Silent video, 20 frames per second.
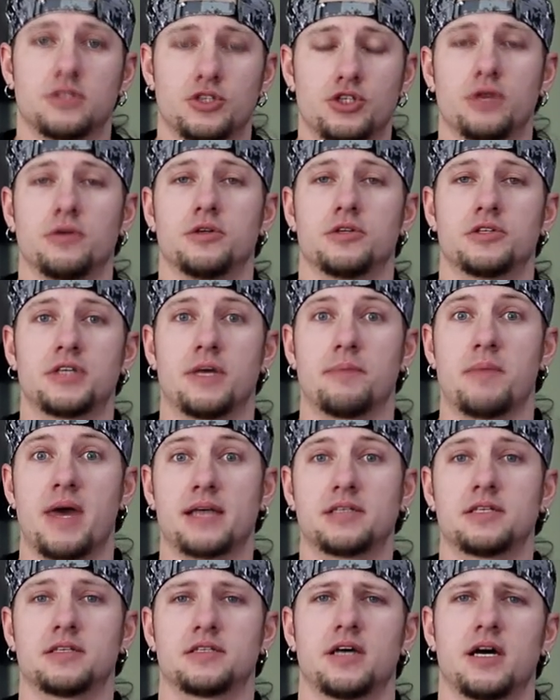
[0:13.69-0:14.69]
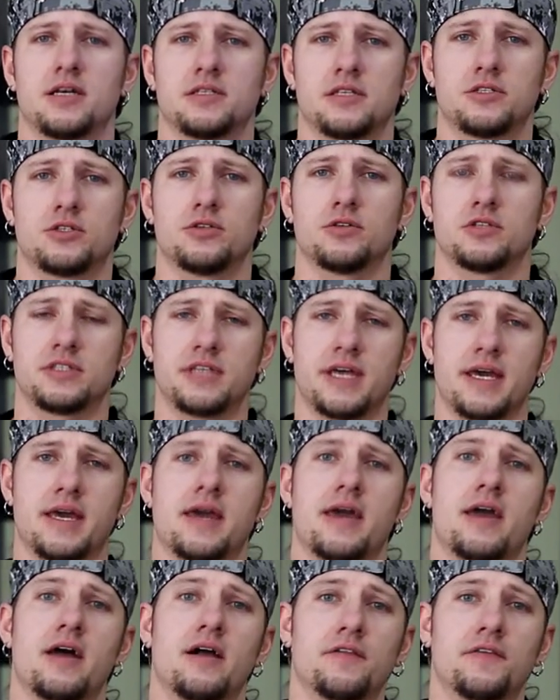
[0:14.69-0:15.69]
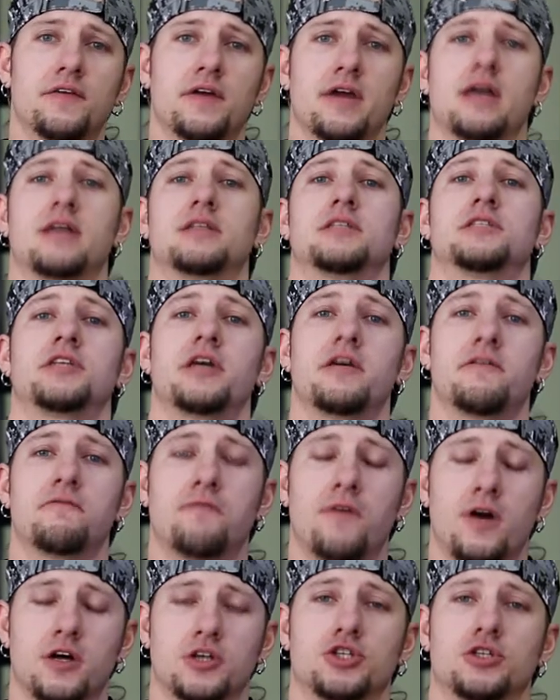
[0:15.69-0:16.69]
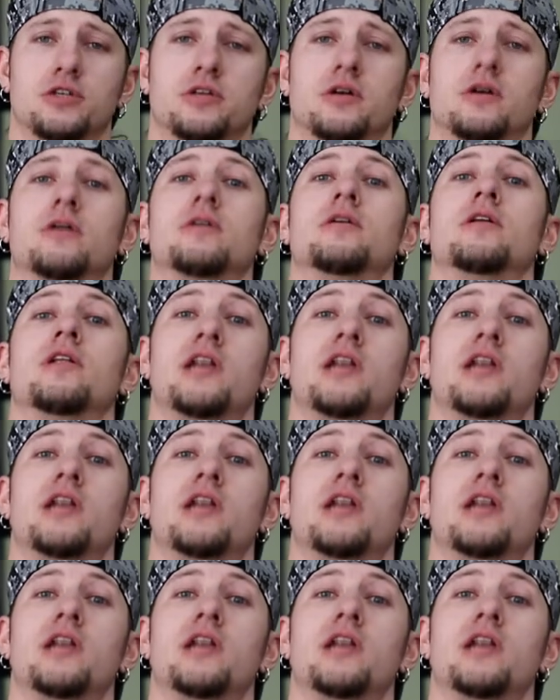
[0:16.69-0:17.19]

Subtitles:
show you some exercises to stay healthy and stay functional.